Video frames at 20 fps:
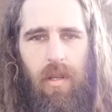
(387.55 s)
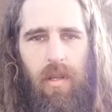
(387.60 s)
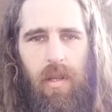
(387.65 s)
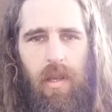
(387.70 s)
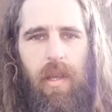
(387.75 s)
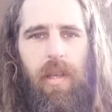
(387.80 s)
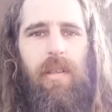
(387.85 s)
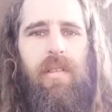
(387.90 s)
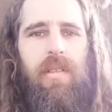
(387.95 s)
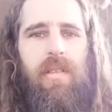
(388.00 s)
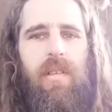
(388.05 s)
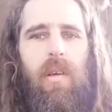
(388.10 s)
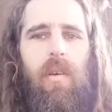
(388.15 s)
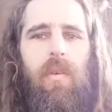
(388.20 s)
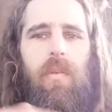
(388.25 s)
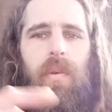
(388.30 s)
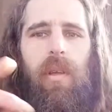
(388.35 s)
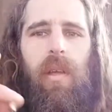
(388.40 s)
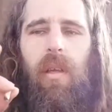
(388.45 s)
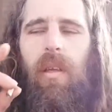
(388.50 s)
And so
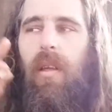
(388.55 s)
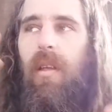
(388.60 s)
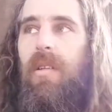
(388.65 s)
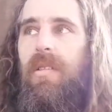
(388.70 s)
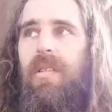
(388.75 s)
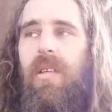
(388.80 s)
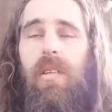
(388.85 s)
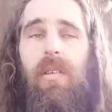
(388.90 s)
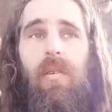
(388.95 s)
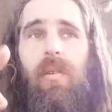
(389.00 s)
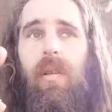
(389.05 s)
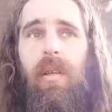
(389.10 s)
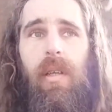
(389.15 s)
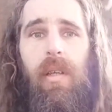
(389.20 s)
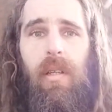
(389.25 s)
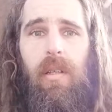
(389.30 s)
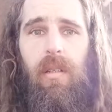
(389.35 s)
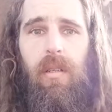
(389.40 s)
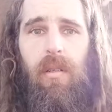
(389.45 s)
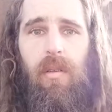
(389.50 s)
we continue
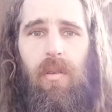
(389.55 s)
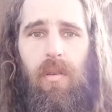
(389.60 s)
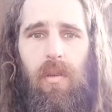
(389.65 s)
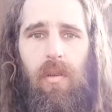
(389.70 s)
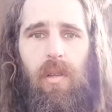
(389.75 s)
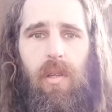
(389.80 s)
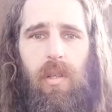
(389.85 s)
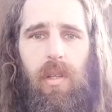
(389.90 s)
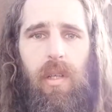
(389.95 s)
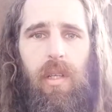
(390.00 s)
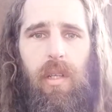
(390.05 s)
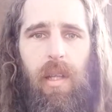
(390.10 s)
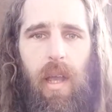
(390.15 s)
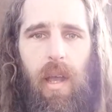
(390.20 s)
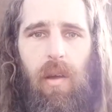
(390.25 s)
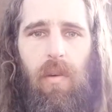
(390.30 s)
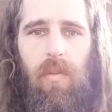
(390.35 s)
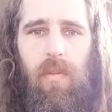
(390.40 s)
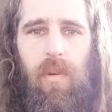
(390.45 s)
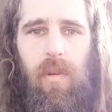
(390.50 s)
looking
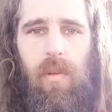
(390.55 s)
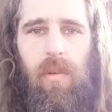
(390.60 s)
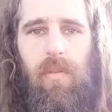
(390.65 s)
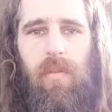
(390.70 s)
outward.